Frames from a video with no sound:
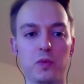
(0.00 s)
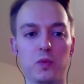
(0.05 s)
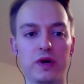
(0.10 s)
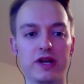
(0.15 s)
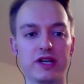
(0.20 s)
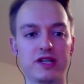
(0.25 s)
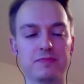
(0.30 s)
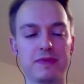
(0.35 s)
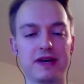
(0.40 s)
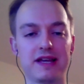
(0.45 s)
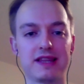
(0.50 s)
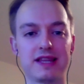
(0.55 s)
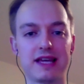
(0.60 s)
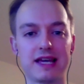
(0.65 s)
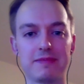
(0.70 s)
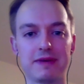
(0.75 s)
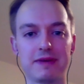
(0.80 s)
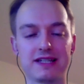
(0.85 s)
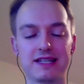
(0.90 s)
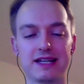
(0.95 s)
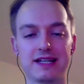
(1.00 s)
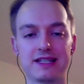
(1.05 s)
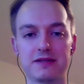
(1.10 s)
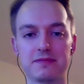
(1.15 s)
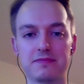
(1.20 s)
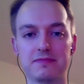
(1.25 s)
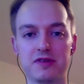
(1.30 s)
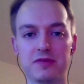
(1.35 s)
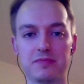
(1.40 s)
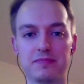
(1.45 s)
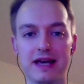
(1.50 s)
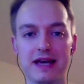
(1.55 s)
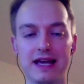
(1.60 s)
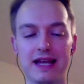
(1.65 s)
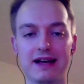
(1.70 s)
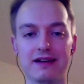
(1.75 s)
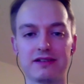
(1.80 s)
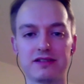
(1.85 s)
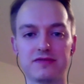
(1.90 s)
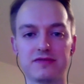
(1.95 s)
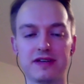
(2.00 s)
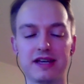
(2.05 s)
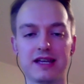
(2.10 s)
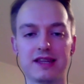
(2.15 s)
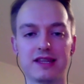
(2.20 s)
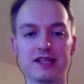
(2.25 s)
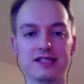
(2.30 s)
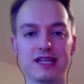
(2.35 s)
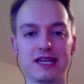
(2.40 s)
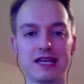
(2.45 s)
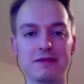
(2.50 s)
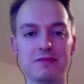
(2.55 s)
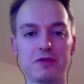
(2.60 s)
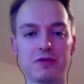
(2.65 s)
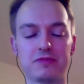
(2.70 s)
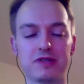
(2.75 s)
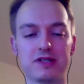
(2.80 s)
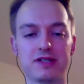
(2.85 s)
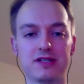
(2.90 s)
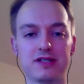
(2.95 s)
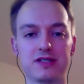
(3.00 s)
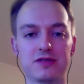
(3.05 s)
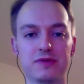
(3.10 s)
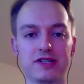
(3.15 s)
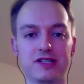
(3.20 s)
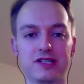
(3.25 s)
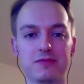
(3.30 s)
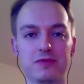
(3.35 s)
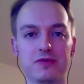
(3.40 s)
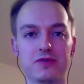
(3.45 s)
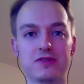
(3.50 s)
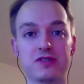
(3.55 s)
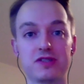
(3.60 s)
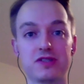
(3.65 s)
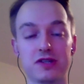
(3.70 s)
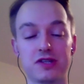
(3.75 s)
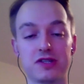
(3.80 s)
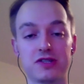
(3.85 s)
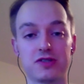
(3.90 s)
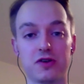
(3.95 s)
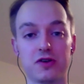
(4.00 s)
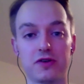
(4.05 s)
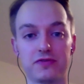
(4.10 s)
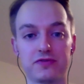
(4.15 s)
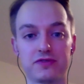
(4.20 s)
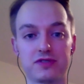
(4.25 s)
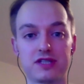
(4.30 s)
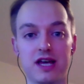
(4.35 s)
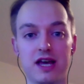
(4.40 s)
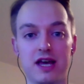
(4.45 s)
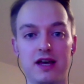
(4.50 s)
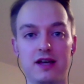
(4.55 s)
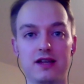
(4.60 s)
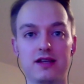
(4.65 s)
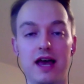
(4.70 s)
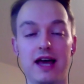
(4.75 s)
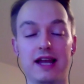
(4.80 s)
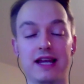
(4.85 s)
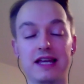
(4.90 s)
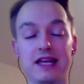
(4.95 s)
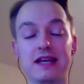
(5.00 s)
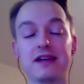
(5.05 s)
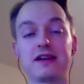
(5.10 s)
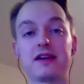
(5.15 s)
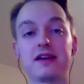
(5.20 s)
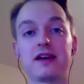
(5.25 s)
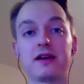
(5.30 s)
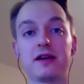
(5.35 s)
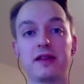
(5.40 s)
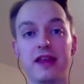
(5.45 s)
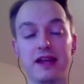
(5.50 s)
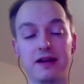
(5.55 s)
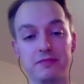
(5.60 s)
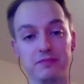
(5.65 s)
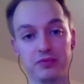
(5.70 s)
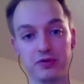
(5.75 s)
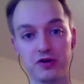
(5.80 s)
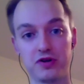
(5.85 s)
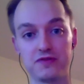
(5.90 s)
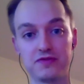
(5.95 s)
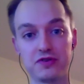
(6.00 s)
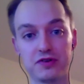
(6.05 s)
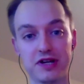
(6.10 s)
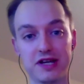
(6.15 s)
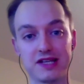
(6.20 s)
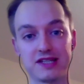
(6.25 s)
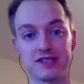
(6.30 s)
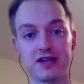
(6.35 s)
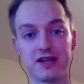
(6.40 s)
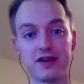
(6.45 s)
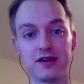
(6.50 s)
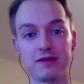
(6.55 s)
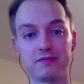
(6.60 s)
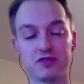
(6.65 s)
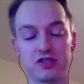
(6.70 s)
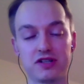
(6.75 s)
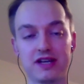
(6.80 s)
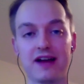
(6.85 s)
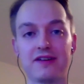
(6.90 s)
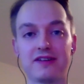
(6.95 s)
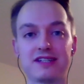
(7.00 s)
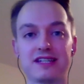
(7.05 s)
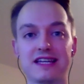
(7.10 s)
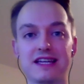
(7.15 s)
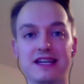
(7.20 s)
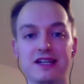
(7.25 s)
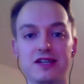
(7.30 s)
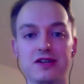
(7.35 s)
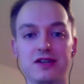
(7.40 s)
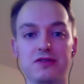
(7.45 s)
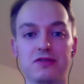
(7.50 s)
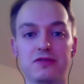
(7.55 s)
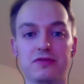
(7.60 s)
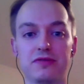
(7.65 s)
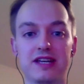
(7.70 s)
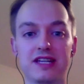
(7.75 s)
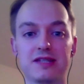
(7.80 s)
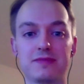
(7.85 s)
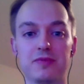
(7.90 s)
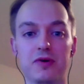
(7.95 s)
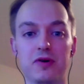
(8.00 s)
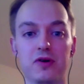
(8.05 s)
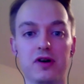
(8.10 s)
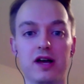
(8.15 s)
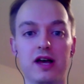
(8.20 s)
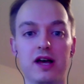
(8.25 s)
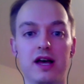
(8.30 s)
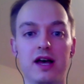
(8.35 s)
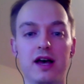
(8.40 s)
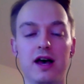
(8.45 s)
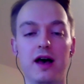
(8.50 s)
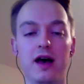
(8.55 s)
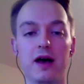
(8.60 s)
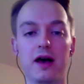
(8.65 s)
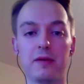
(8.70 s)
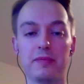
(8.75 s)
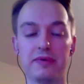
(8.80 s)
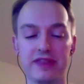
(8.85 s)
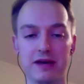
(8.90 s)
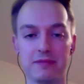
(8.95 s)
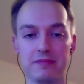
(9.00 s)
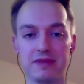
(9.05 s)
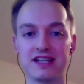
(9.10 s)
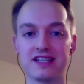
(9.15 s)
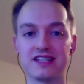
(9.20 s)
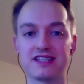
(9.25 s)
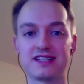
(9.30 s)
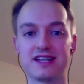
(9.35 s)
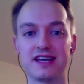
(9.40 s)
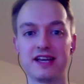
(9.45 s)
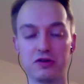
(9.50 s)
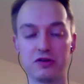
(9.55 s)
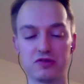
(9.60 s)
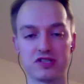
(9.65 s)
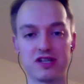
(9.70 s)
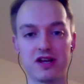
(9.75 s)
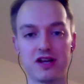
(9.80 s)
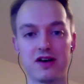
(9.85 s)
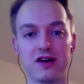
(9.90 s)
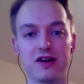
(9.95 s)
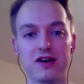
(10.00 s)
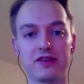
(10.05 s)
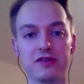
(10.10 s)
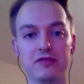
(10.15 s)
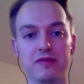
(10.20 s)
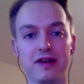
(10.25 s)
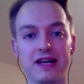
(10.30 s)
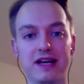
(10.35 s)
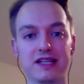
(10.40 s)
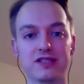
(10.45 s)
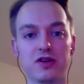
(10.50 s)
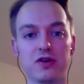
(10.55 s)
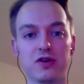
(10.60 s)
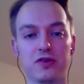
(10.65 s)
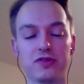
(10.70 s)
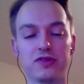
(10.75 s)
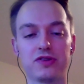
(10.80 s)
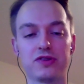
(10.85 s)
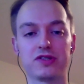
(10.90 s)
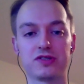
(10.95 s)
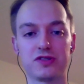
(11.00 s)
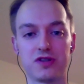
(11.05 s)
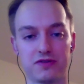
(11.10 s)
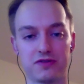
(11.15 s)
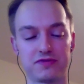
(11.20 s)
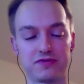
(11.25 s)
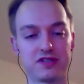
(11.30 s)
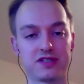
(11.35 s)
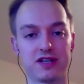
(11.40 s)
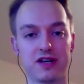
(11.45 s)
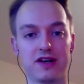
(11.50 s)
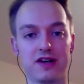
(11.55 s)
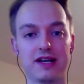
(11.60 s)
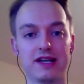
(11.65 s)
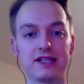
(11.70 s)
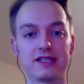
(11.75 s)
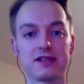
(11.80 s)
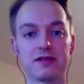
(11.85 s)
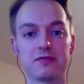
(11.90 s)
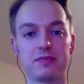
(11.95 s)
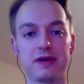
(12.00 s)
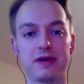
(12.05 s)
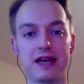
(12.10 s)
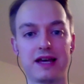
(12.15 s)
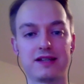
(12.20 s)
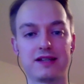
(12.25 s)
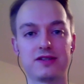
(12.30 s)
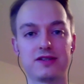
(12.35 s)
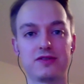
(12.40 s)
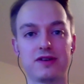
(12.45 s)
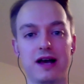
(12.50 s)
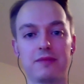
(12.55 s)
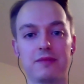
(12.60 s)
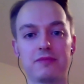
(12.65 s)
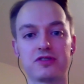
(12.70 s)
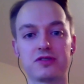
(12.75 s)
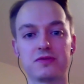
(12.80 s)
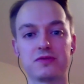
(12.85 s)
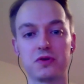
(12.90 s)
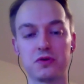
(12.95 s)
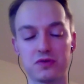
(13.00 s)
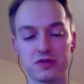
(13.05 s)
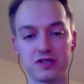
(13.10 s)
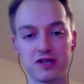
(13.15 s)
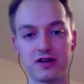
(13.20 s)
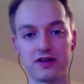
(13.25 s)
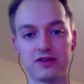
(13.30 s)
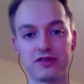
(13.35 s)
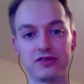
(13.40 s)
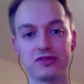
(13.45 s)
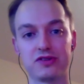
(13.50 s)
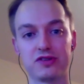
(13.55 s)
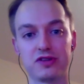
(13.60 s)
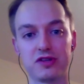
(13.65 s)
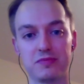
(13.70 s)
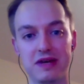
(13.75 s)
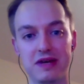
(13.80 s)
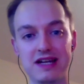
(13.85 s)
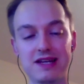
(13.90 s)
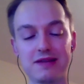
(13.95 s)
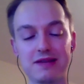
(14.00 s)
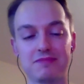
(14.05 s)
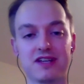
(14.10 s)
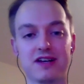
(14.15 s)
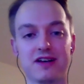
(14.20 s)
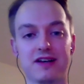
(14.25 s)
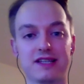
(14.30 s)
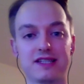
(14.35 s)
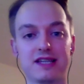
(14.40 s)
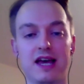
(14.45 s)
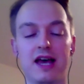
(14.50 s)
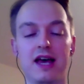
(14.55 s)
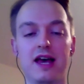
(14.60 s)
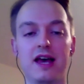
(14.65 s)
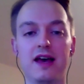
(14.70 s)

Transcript: which meant that he basically had to bail out of it, and the team opted to switch him onto the softs, and he then improved on his time to guarantee a Q3 spot. But that means he'll start the race on the soft tyres compared to Hamilton, who will start on the medium tyres.